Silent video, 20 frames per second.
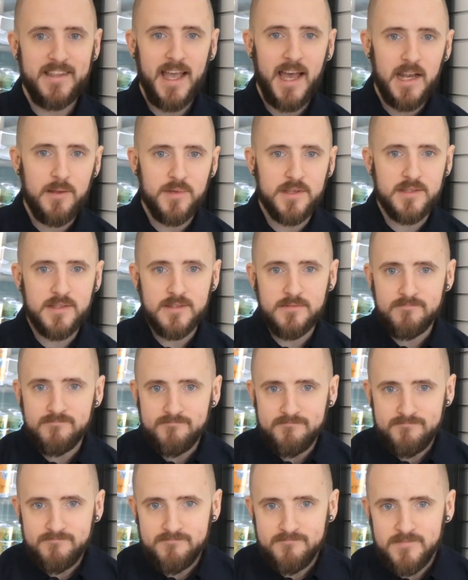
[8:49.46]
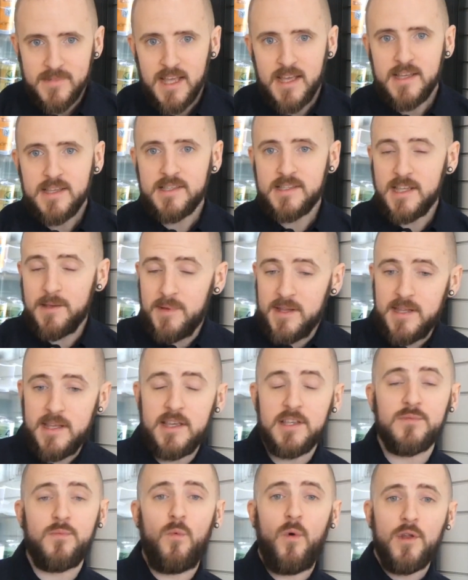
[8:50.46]
Cannabis. CBD
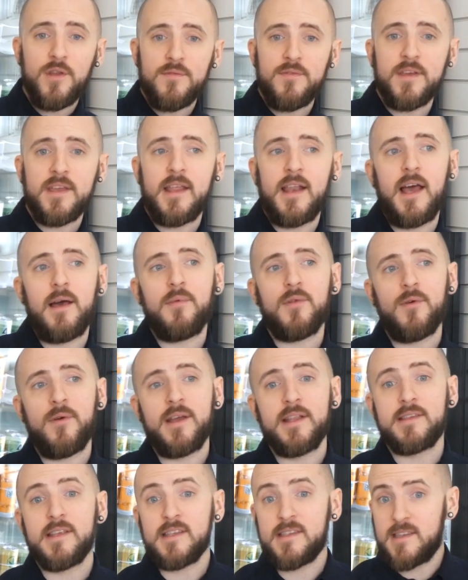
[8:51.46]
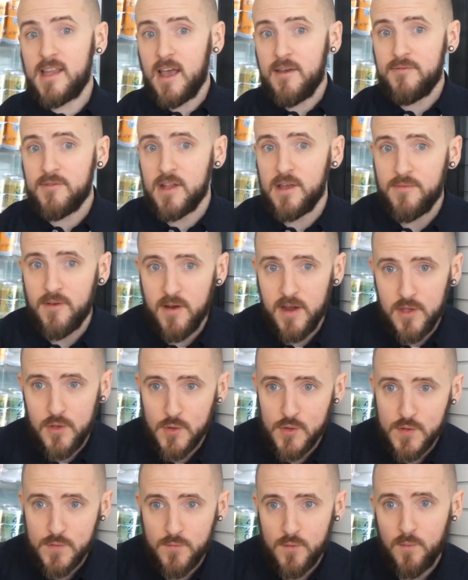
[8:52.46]
is one of the cannabinoids. It's definitely a very
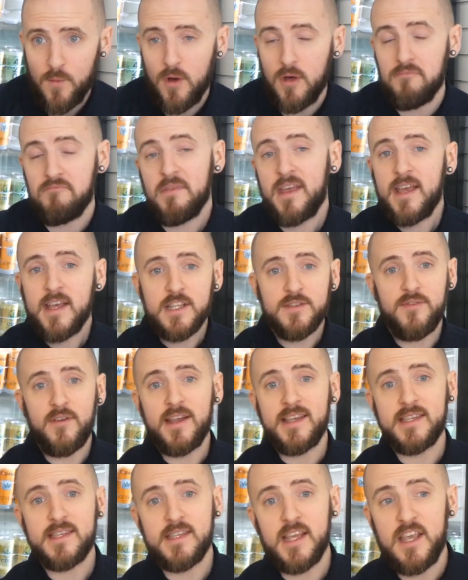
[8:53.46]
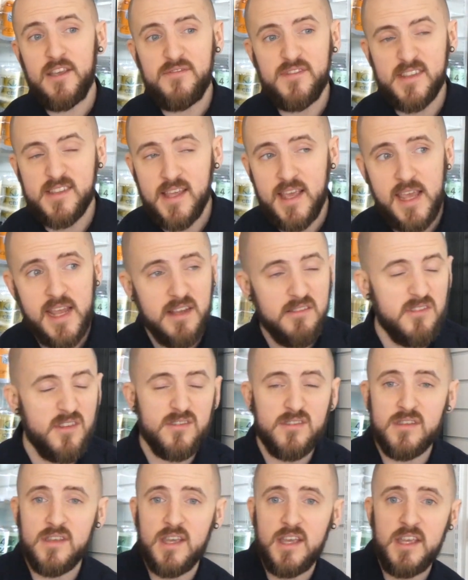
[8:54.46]
useful one. It's very safe to take. It
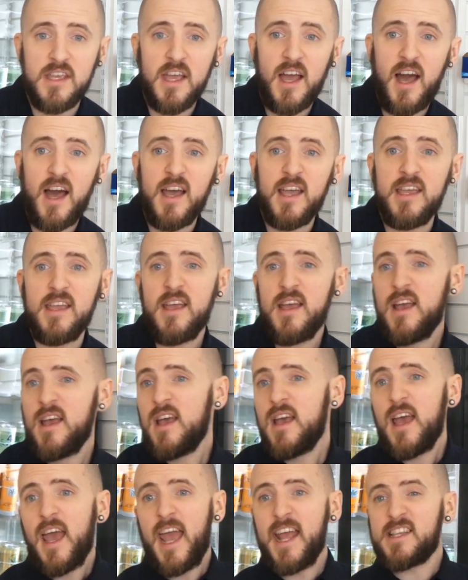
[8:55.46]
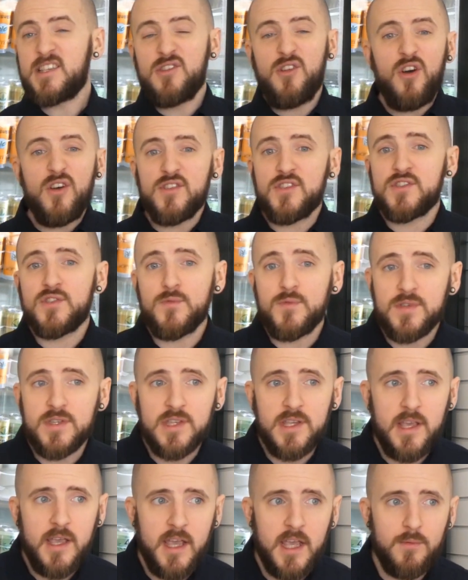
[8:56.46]
doesn't get you high. It's not
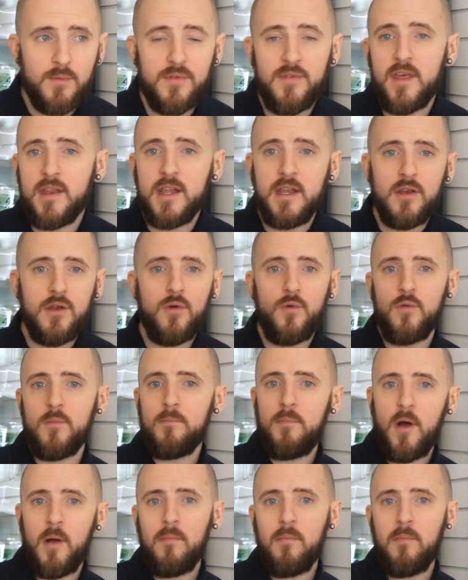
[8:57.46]
associated with any known